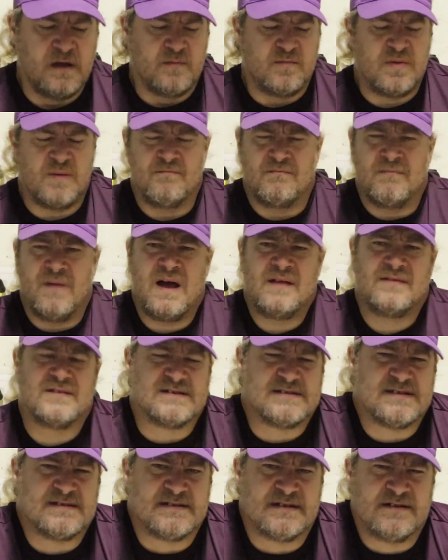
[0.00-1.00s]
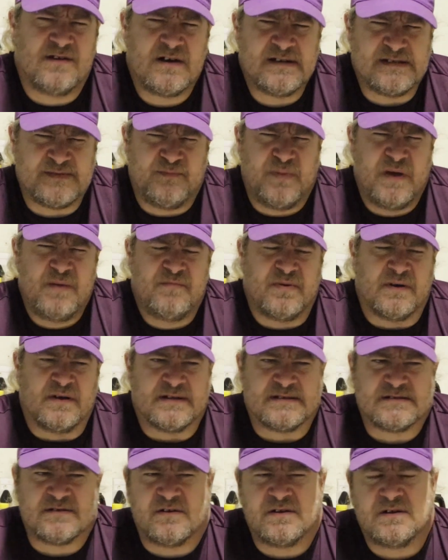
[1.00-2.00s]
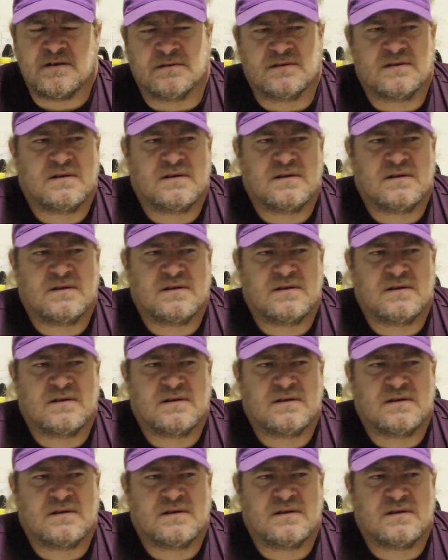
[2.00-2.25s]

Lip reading: But man, this is a nice pepper. It's got